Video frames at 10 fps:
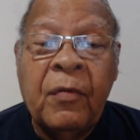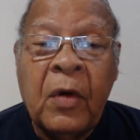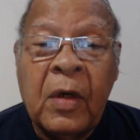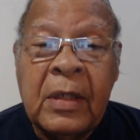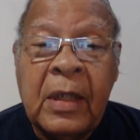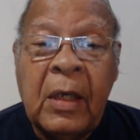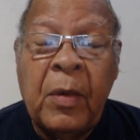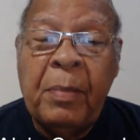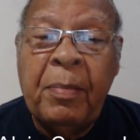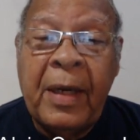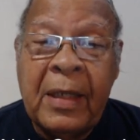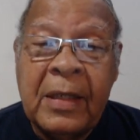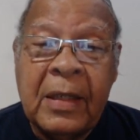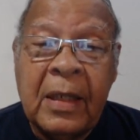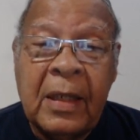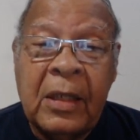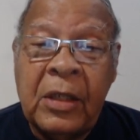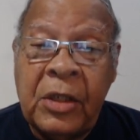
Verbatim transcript: Of course, he replaced uh,